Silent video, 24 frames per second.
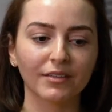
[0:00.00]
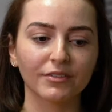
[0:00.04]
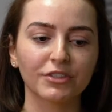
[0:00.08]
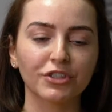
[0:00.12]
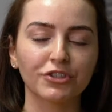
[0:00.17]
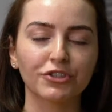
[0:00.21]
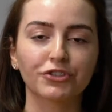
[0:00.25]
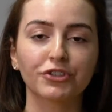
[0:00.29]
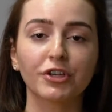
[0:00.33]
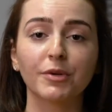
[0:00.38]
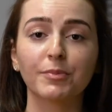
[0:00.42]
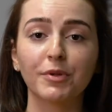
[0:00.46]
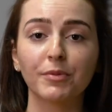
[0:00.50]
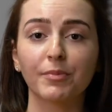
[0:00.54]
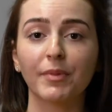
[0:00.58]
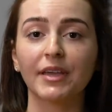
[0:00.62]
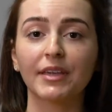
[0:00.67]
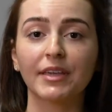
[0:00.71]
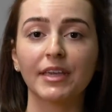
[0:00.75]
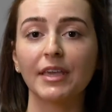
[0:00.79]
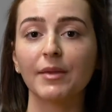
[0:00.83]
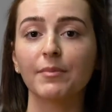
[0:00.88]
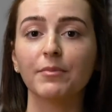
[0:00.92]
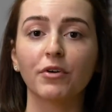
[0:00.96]
distribute my
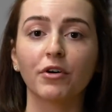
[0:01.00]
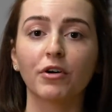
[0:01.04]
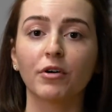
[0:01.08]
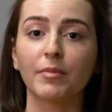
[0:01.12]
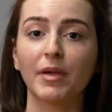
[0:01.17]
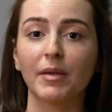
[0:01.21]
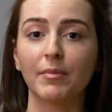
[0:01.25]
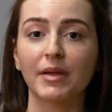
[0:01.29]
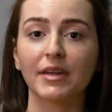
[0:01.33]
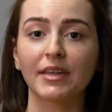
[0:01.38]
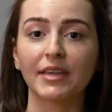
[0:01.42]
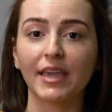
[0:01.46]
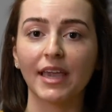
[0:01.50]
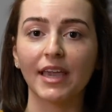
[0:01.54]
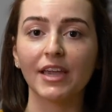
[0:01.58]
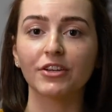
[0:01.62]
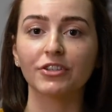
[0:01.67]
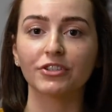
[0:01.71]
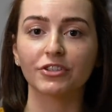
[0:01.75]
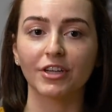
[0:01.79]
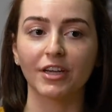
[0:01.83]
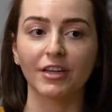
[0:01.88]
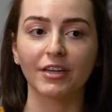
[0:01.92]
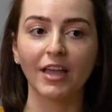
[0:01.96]
chemo and my
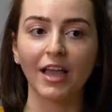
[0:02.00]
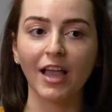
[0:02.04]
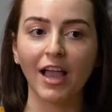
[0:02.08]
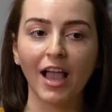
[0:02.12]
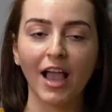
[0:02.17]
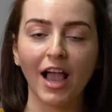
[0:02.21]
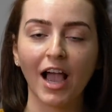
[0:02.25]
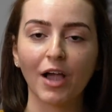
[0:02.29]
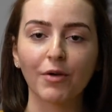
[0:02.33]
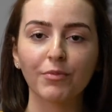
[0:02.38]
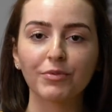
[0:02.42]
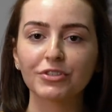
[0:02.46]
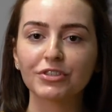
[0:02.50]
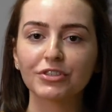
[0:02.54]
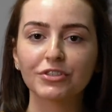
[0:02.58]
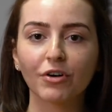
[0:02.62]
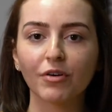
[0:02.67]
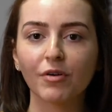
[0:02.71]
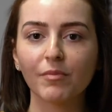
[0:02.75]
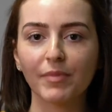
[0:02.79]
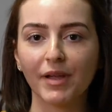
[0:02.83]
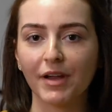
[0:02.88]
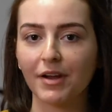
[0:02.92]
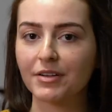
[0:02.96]
medication. I was
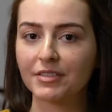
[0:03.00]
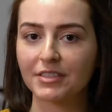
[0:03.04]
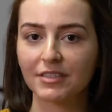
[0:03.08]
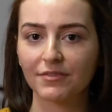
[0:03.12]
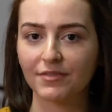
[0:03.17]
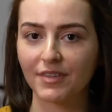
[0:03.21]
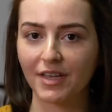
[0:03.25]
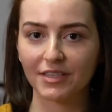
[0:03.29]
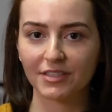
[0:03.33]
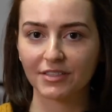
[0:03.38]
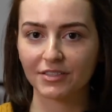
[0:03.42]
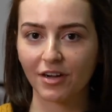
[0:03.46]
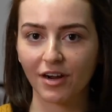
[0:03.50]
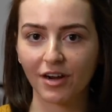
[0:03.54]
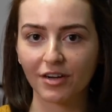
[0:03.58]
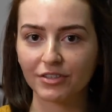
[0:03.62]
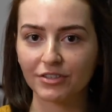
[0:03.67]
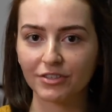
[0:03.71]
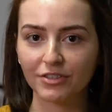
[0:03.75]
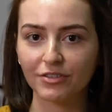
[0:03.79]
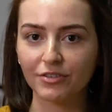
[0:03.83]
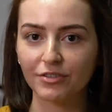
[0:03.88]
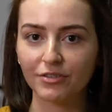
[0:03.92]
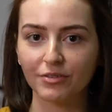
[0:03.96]
so embarrassed of that scar
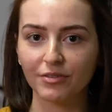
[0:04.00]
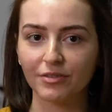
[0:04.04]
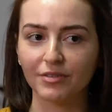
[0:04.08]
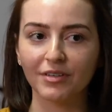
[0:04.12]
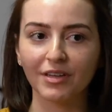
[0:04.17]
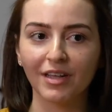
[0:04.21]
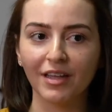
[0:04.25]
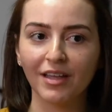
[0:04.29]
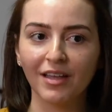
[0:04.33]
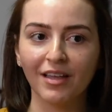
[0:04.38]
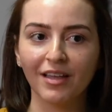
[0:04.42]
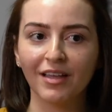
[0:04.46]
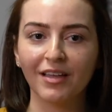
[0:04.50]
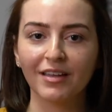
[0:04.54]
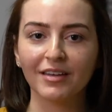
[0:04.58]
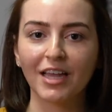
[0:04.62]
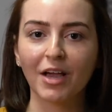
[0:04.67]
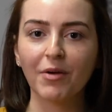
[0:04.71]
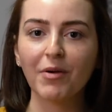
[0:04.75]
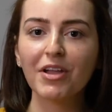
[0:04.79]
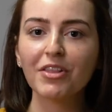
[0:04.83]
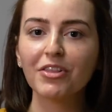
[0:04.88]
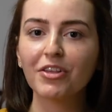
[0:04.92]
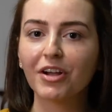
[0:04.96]
too, and
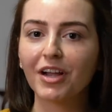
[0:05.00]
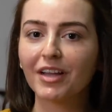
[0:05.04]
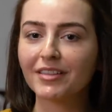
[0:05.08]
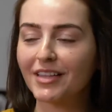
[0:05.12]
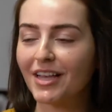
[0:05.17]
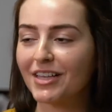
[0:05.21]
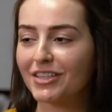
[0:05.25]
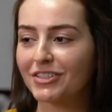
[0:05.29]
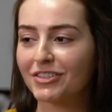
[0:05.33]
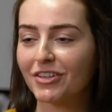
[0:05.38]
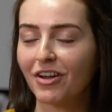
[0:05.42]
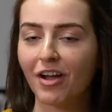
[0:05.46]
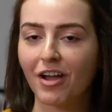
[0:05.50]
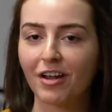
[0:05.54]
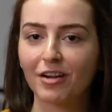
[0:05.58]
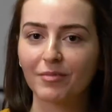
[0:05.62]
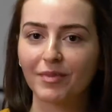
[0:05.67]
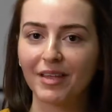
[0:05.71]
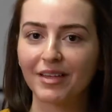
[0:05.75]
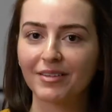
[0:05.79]
now I look at that scar and I'm